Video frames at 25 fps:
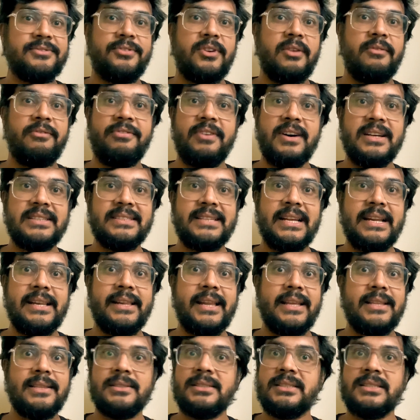From first
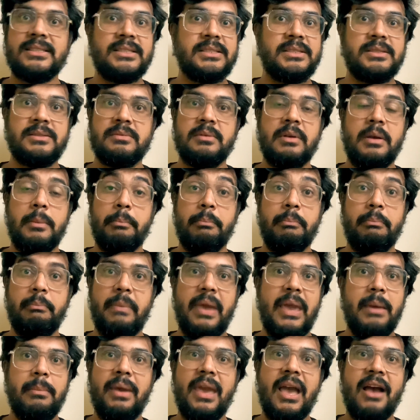sentence,
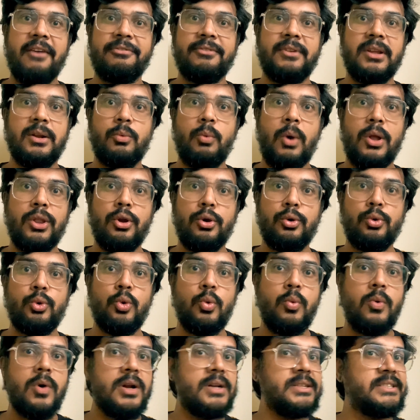maybe after one or two
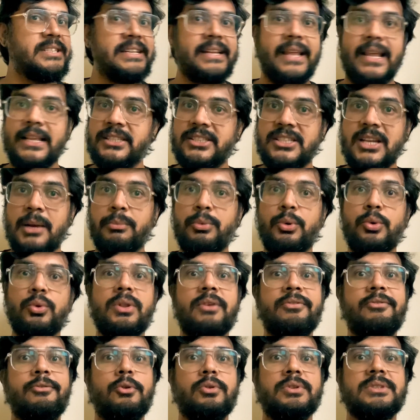words, it can jump to the
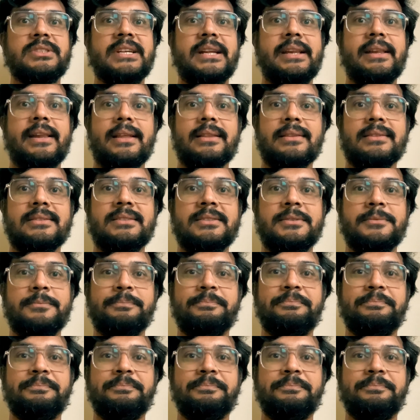fourth sentence.